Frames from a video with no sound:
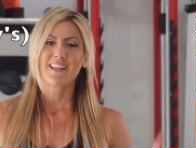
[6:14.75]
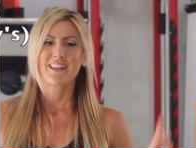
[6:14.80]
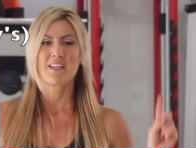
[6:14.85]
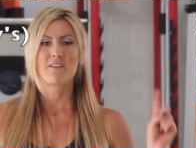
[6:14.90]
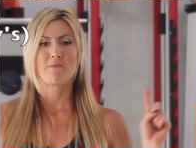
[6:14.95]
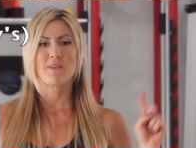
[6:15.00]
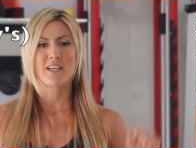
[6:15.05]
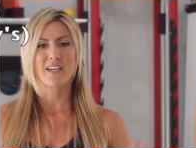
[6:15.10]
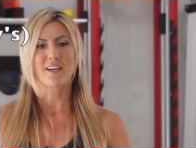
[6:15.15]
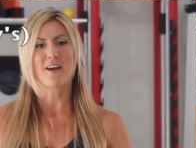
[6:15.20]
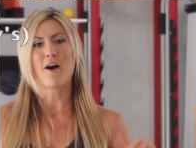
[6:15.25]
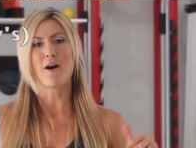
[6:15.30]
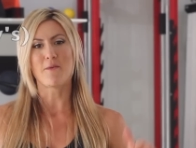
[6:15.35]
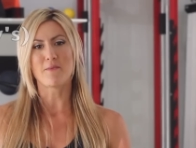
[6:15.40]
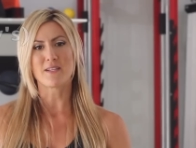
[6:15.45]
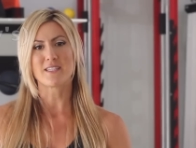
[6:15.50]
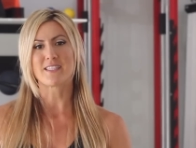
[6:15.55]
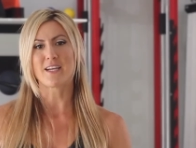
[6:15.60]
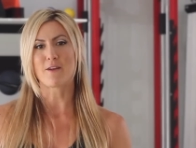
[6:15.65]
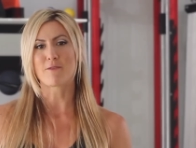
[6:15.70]
Leave me a
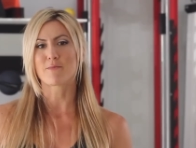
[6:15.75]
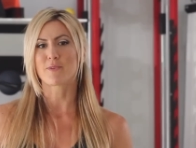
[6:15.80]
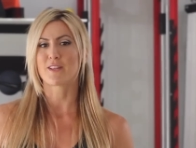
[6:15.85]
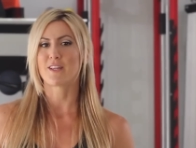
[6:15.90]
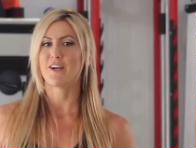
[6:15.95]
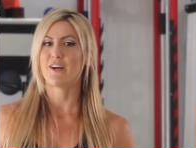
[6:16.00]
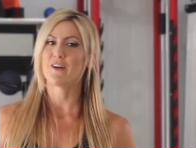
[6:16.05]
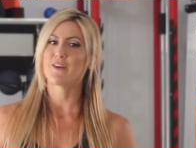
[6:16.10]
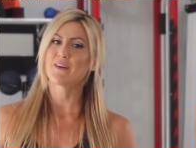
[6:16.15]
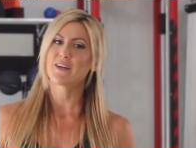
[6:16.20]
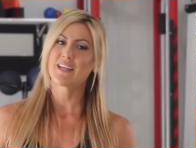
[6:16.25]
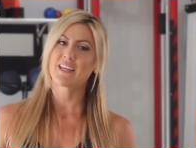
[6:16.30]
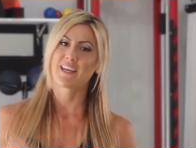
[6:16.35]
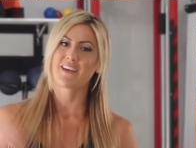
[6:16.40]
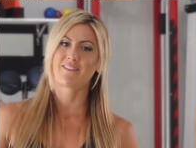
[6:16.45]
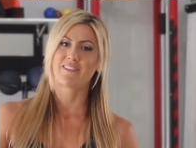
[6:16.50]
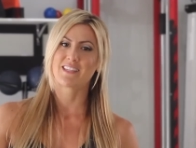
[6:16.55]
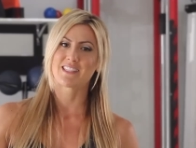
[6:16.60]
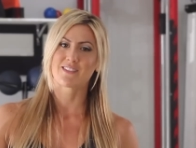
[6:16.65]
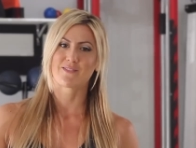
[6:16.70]
comment down below,
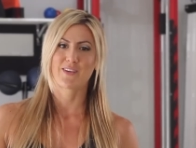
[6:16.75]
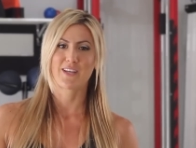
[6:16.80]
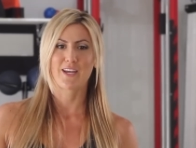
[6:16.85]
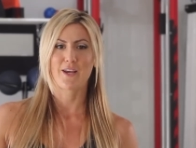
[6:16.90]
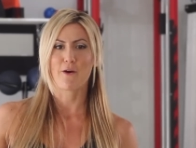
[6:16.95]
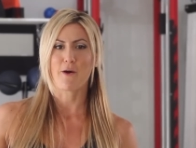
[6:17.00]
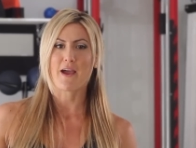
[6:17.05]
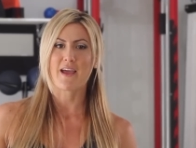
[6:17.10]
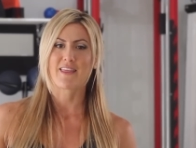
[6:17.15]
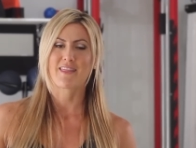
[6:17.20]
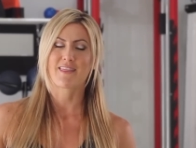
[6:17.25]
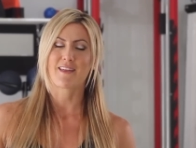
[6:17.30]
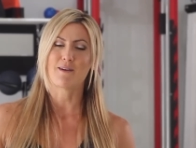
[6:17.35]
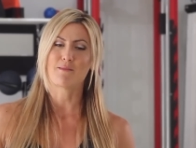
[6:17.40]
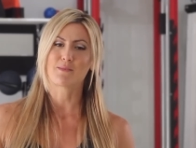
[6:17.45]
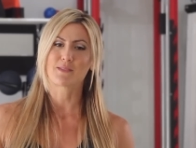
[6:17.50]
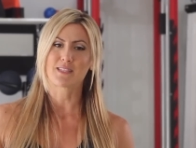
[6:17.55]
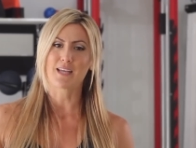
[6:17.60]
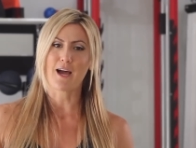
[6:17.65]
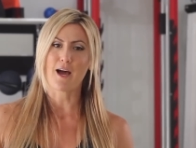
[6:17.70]
give this video a
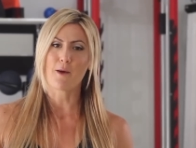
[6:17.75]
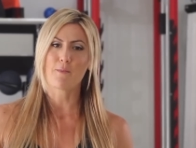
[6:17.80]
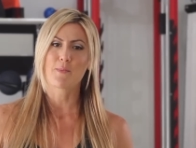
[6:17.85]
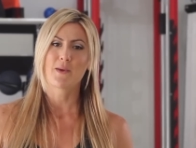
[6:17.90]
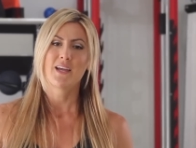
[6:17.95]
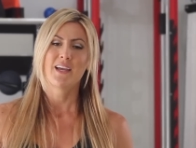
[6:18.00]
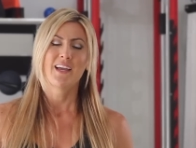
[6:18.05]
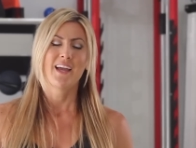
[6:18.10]
thumbs up,